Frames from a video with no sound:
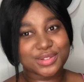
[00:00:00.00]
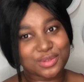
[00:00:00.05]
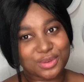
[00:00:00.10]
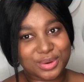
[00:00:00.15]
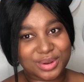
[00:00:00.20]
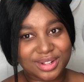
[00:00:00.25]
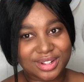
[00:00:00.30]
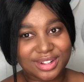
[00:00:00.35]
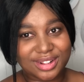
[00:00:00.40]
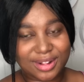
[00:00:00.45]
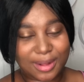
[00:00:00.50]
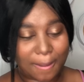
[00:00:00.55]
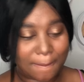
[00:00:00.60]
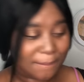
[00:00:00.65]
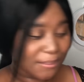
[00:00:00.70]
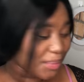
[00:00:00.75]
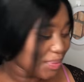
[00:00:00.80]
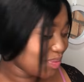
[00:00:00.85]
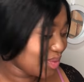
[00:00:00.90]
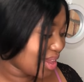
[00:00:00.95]
for real.
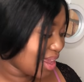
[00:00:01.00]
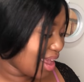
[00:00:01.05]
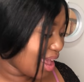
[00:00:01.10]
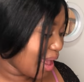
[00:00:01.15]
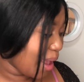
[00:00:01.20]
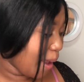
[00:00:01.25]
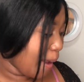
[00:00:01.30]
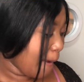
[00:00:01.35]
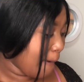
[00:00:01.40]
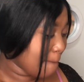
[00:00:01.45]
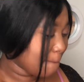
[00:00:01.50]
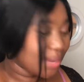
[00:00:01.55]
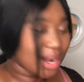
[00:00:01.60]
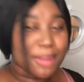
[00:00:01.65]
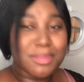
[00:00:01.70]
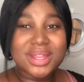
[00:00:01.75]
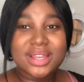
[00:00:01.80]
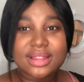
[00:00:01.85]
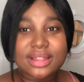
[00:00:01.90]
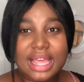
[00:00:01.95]
But I
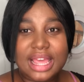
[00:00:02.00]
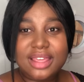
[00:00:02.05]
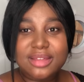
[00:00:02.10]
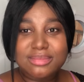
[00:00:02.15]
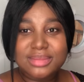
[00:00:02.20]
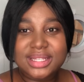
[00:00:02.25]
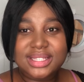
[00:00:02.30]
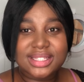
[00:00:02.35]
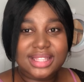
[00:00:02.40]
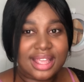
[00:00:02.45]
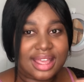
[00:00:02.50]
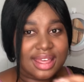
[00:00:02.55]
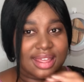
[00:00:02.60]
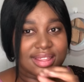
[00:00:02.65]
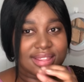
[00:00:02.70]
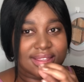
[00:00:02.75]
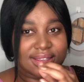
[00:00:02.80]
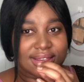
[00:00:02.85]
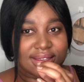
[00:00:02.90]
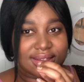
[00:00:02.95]
mean, yeah,
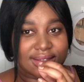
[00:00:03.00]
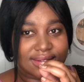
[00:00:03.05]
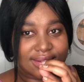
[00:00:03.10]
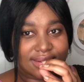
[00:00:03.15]
mistake.